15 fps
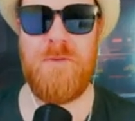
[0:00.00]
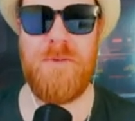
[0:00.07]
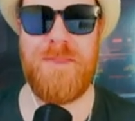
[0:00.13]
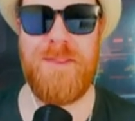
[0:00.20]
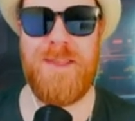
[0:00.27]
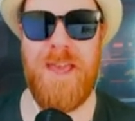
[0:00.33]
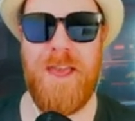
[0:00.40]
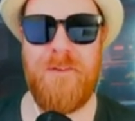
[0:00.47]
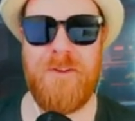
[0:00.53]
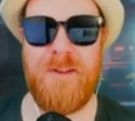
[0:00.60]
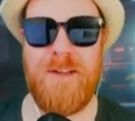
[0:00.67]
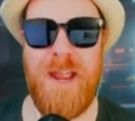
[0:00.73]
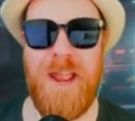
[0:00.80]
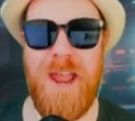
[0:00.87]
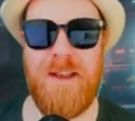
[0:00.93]
with
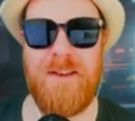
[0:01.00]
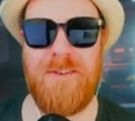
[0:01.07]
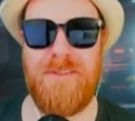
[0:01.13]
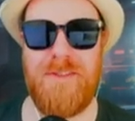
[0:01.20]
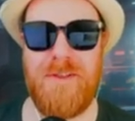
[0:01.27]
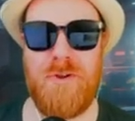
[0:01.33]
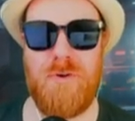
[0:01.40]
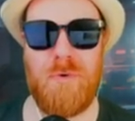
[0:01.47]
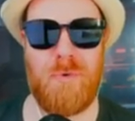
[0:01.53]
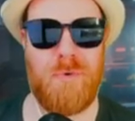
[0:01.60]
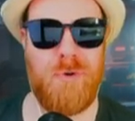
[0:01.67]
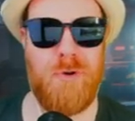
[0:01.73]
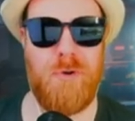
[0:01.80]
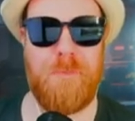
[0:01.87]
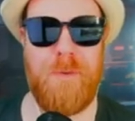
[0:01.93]
Kevin and the
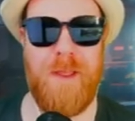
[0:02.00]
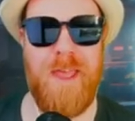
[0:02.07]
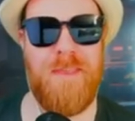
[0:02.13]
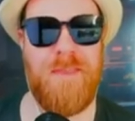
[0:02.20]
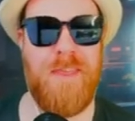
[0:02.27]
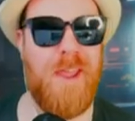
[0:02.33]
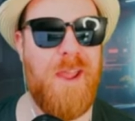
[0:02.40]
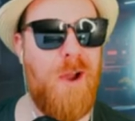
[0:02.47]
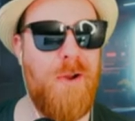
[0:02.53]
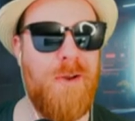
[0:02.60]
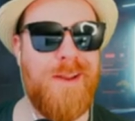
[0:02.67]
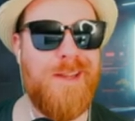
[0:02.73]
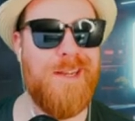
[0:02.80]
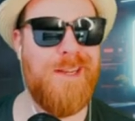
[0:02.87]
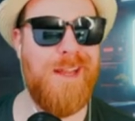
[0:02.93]
group, and they are
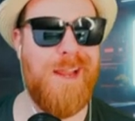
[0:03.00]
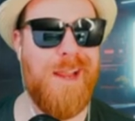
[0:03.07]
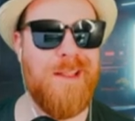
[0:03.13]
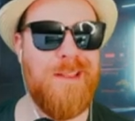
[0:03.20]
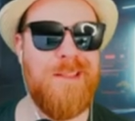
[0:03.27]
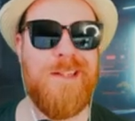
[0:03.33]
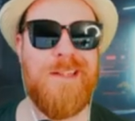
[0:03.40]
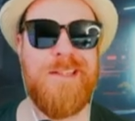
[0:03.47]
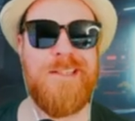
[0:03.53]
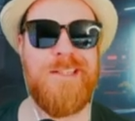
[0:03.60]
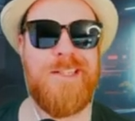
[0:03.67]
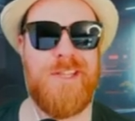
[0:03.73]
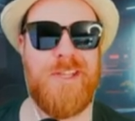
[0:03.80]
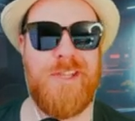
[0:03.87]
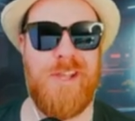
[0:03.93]
in England,
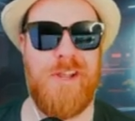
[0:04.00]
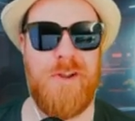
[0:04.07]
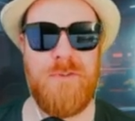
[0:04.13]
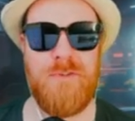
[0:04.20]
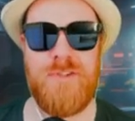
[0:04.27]
year